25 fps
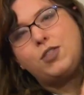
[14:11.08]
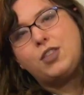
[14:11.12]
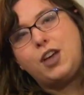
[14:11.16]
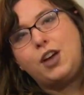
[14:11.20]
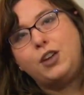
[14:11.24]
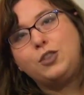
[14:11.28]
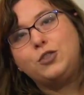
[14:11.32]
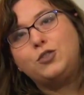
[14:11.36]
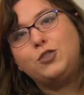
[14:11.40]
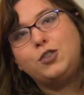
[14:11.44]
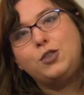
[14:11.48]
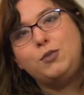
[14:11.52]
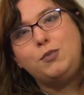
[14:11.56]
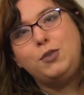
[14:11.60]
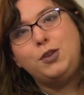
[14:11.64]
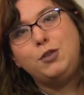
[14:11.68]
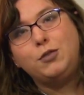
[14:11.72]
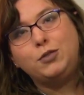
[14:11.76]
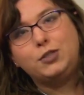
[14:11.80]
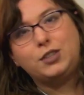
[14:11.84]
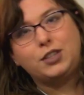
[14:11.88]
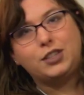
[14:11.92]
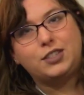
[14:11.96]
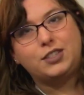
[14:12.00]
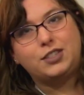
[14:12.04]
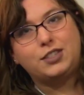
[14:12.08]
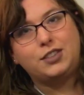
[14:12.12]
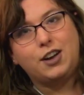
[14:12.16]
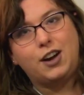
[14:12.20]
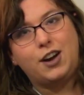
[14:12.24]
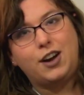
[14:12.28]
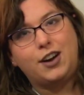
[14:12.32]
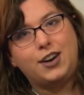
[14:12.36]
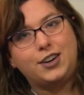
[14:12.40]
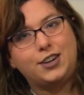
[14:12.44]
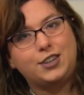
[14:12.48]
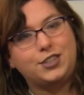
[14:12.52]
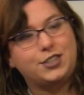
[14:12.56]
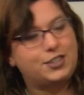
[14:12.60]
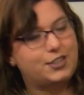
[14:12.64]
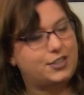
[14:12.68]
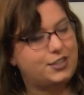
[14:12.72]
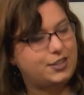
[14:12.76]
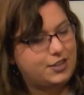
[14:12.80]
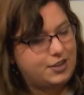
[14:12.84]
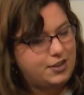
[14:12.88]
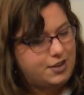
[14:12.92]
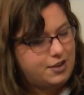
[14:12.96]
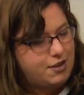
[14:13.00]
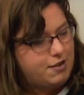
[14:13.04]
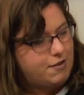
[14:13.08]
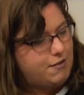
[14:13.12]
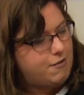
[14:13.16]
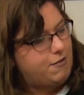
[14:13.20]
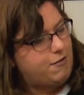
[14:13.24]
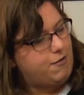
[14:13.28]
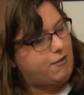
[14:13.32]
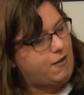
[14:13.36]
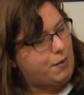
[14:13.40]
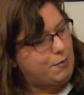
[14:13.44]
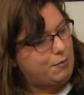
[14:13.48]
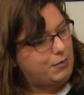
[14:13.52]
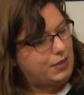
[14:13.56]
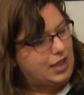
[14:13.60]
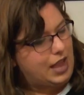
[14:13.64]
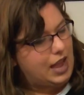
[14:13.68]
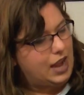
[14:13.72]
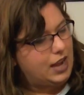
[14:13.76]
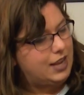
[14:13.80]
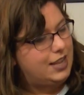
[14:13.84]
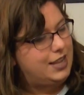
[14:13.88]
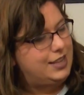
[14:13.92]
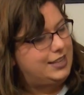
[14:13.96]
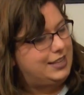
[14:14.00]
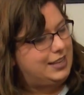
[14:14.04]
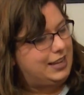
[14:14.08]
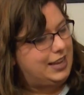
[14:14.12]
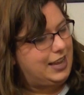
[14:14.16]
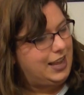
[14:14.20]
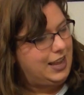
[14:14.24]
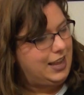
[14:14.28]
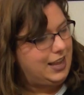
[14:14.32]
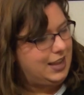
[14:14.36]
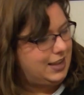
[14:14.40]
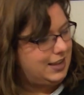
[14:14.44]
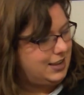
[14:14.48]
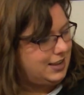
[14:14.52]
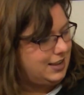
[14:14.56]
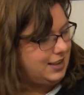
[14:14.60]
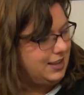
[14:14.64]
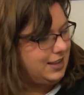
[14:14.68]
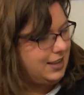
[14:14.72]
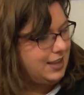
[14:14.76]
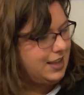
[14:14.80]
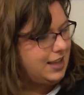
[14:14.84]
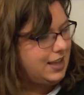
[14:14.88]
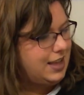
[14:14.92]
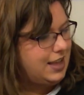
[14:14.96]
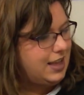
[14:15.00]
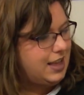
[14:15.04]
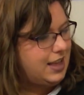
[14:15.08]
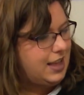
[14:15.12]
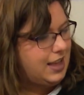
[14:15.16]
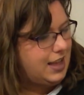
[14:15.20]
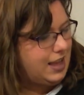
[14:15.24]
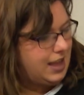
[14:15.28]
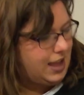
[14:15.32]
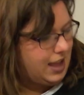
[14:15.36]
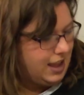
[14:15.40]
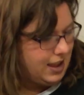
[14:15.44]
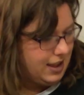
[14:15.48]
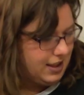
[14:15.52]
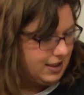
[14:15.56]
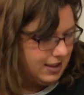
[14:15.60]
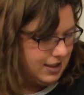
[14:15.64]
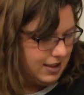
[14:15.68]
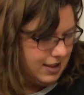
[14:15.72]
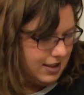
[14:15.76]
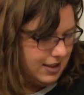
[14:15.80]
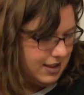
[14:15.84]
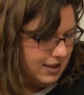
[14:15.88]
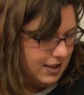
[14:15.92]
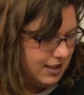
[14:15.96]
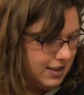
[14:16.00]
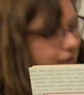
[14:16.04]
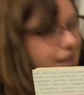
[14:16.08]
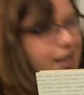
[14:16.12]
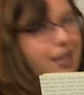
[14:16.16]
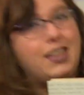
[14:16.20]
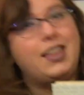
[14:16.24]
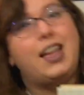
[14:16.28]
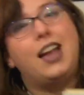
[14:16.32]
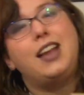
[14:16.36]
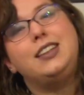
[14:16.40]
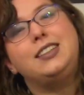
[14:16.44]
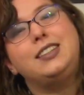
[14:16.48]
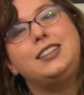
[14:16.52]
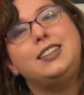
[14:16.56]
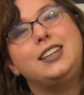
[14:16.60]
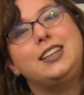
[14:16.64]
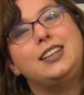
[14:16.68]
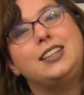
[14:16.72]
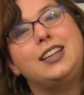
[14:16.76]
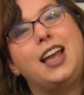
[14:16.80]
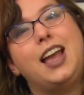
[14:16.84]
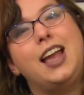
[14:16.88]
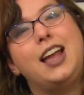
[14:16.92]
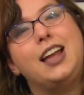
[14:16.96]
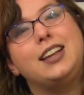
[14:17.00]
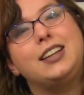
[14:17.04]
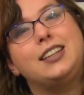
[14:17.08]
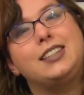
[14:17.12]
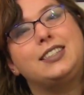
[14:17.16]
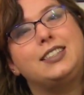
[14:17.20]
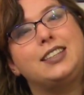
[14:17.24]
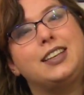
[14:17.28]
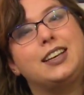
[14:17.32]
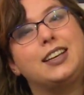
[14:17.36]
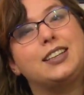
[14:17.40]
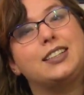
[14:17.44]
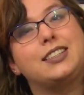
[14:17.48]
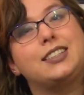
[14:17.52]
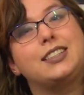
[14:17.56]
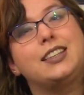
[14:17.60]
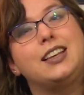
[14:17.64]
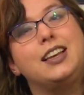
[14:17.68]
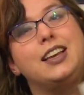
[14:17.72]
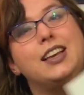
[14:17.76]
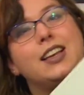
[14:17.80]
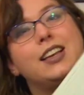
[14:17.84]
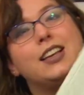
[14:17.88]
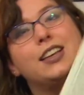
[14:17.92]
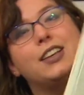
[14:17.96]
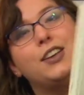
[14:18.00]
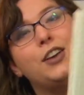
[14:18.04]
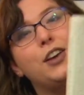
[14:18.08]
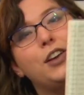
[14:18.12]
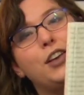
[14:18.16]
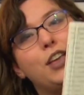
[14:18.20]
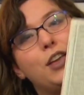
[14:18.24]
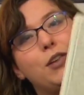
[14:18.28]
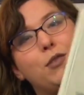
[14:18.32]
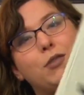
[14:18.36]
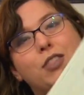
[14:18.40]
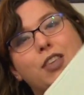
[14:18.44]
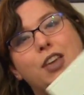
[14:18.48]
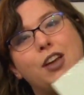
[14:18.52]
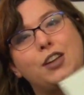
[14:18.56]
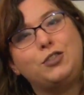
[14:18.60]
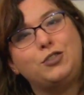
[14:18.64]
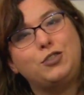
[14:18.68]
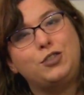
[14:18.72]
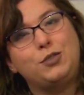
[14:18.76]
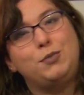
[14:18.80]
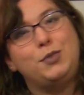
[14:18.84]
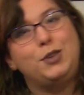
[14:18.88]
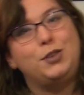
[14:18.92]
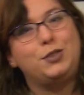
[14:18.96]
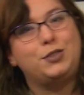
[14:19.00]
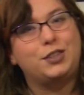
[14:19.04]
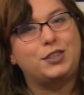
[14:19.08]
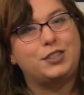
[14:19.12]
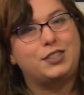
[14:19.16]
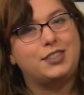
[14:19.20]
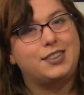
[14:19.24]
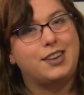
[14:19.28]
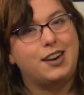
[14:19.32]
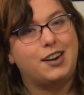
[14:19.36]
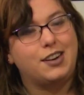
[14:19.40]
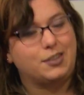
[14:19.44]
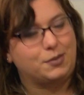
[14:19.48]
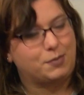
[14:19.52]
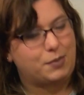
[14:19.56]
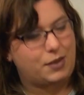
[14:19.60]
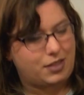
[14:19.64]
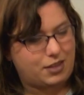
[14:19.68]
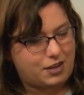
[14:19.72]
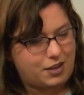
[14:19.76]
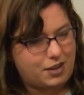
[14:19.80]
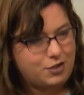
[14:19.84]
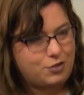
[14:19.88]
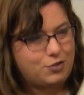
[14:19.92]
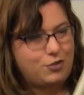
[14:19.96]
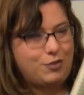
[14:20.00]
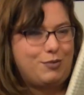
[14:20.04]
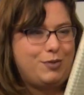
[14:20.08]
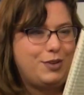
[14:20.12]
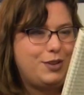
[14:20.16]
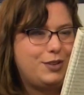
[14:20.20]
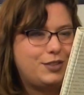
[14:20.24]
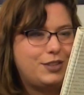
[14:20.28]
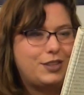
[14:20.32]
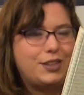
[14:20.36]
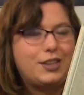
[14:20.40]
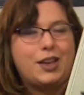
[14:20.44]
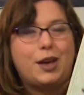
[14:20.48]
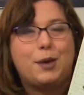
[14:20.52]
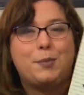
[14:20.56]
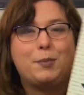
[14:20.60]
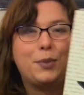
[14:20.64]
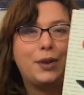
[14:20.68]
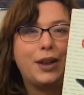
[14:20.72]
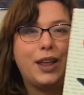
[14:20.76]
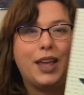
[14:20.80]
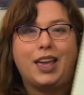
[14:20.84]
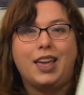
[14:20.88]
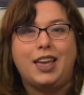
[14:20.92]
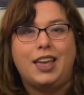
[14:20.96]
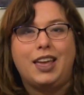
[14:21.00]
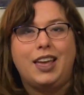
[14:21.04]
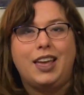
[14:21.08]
Country Music Stars, from 1986. Cooking with Country Music Stars by the Country Music Company.